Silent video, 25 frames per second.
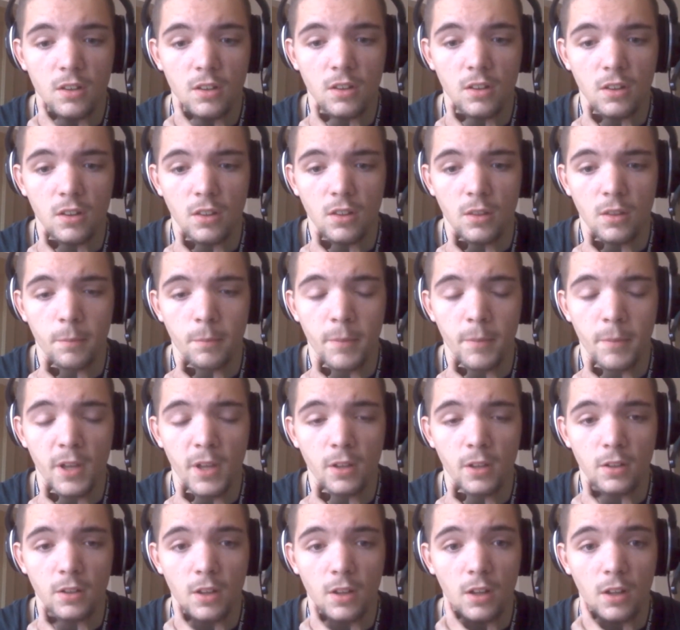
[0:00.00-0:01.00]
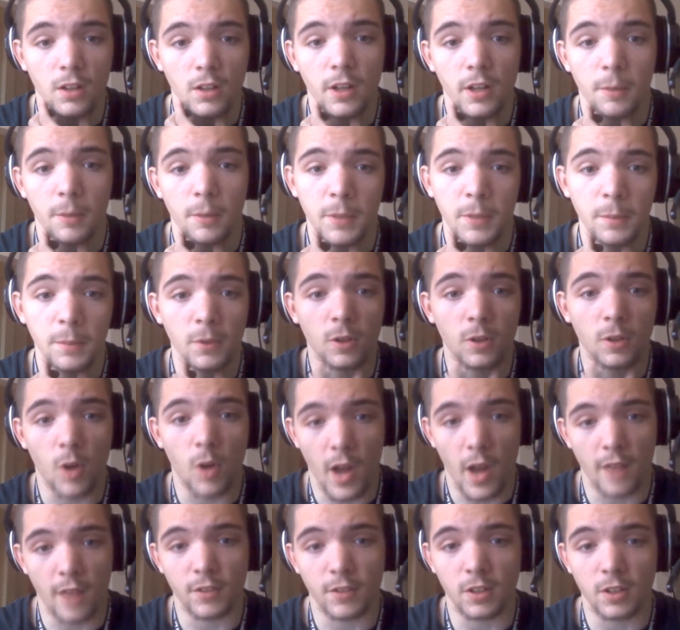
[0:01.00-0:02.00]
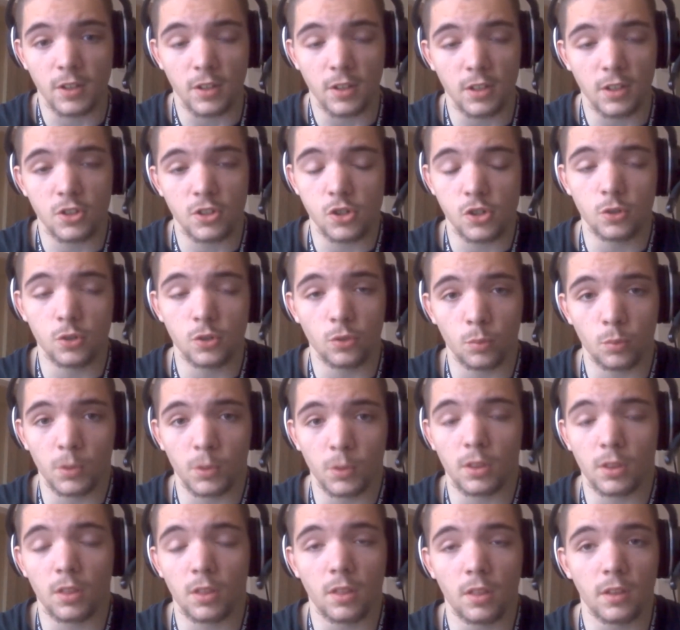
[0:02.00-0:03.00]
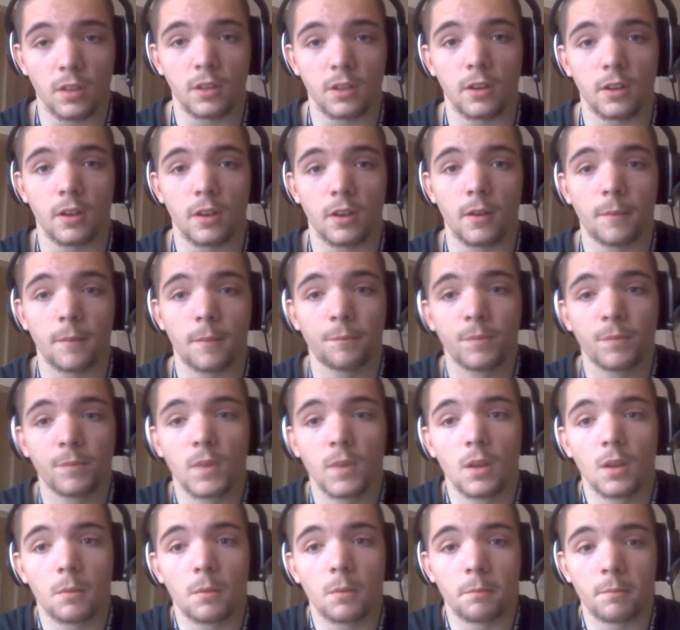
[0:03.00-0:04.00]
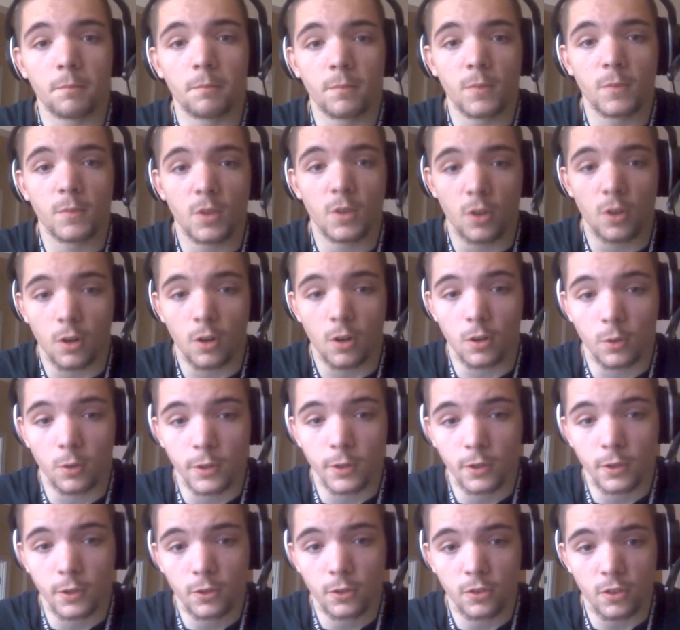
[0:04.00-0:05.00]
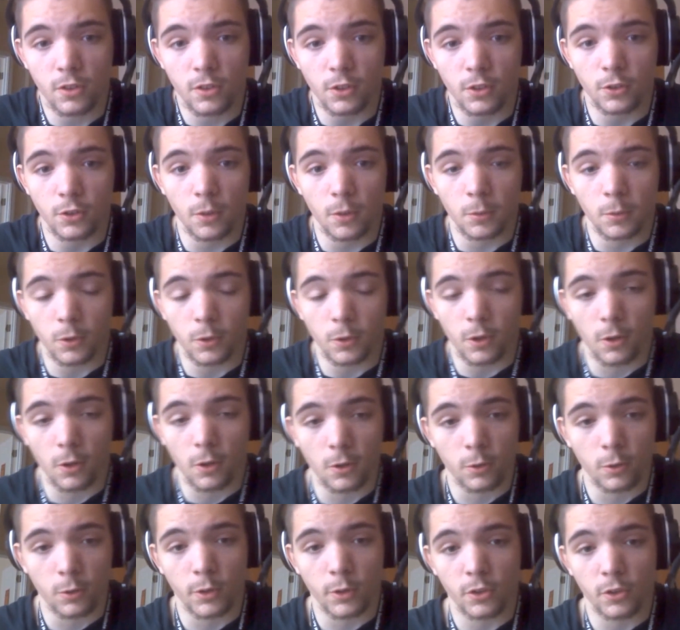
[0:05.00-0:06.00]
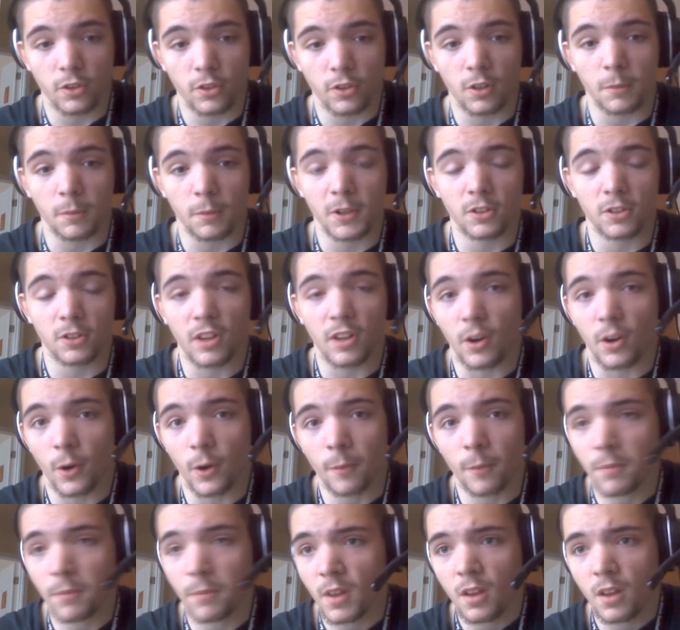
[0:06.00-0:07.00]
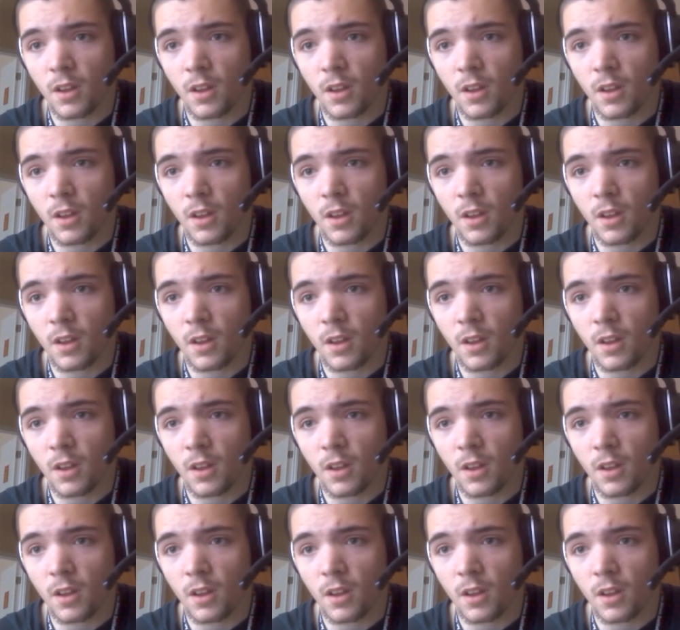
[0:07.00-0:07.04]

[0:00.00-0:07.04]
lot of people are having issues with the gargoyles, the double gargoyles on the bell tower.